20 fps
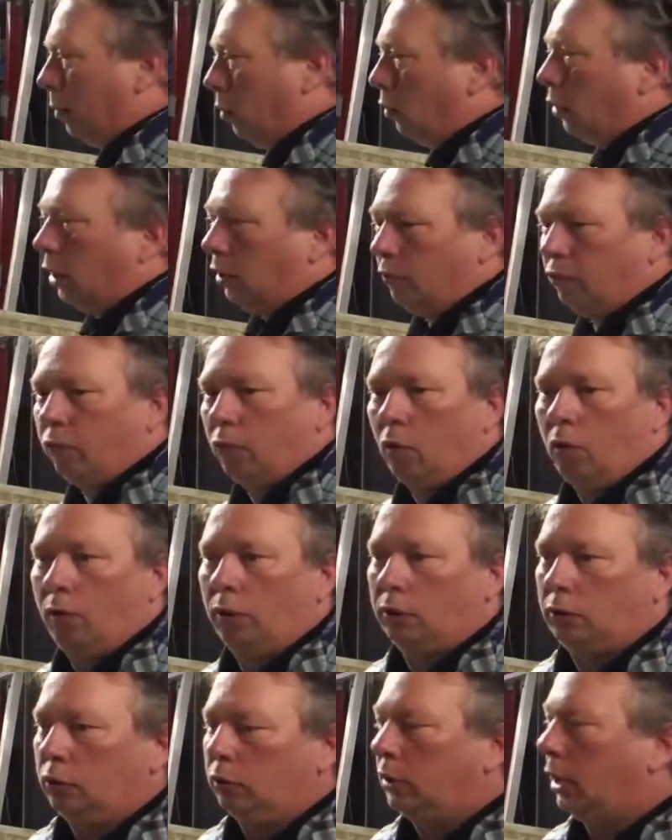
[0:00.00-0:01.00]
looking
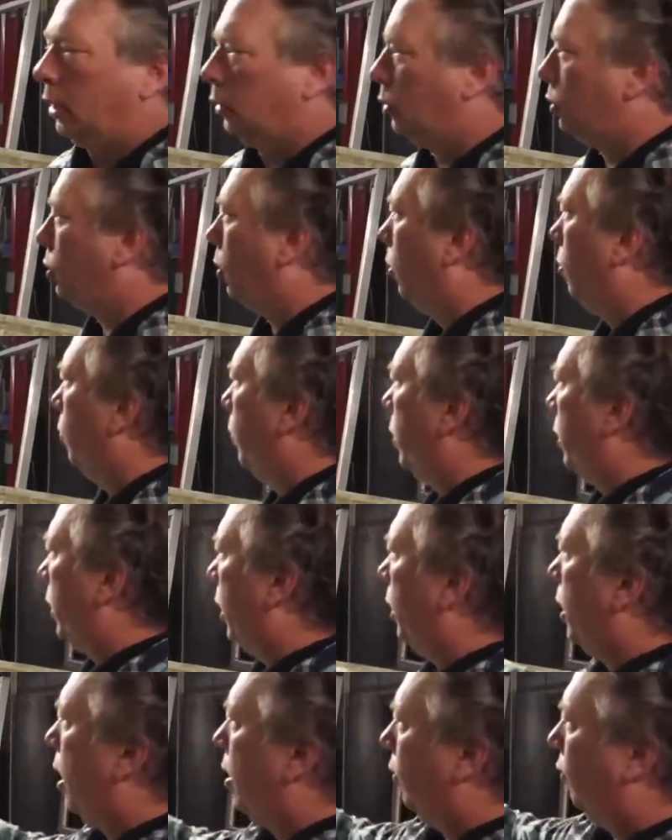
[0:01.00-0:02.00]
forward to that, so we
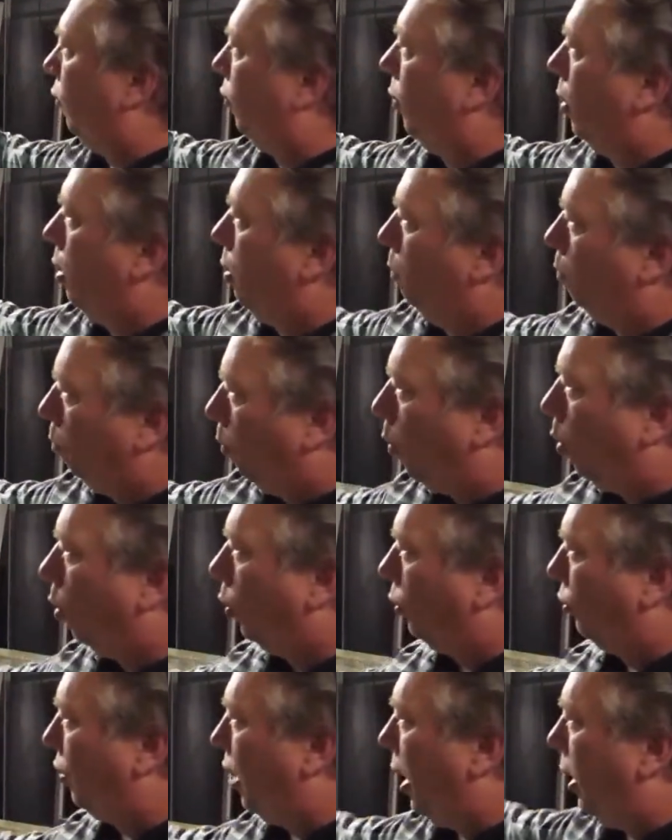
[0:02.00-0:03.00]
can have more
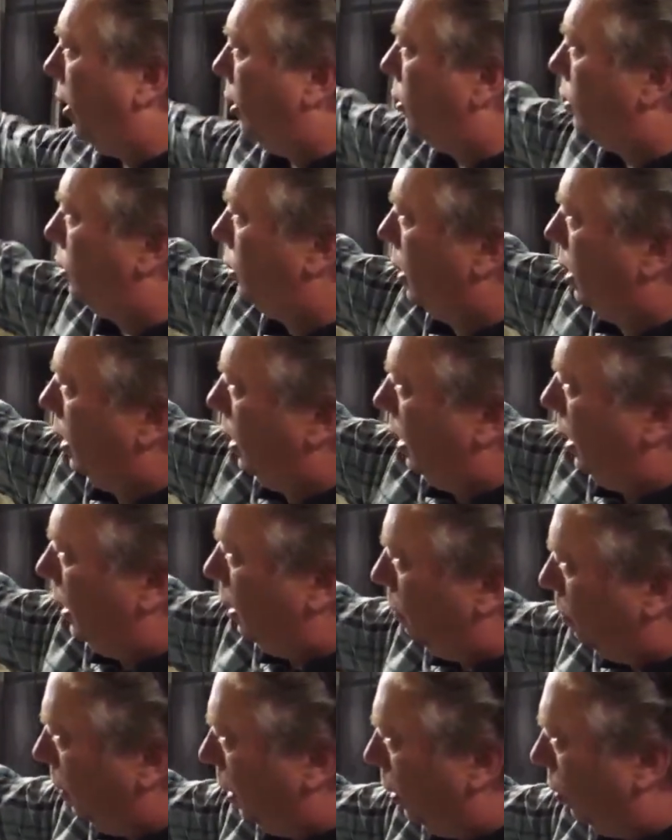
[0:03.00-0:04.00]
tanks in the
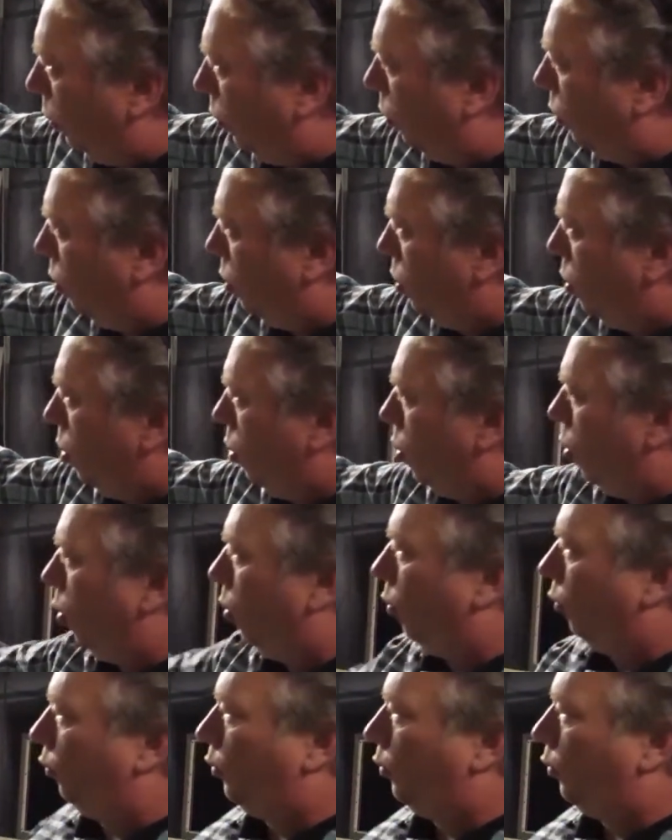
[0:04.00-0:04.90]
middle of